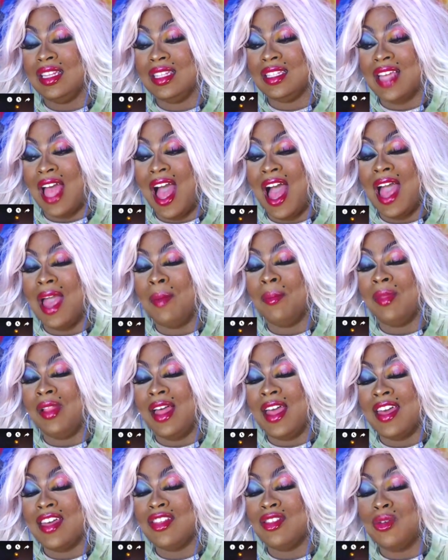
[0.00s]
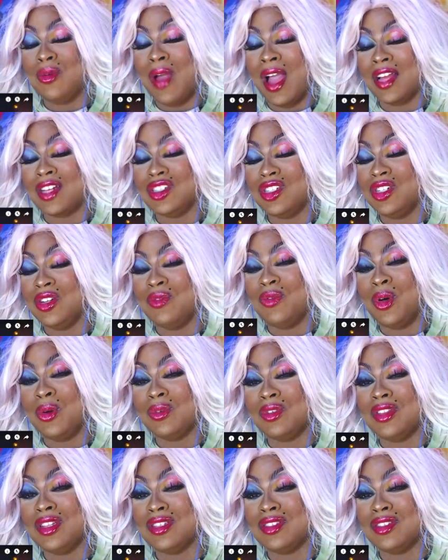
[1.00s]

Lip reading: time length to actually devote to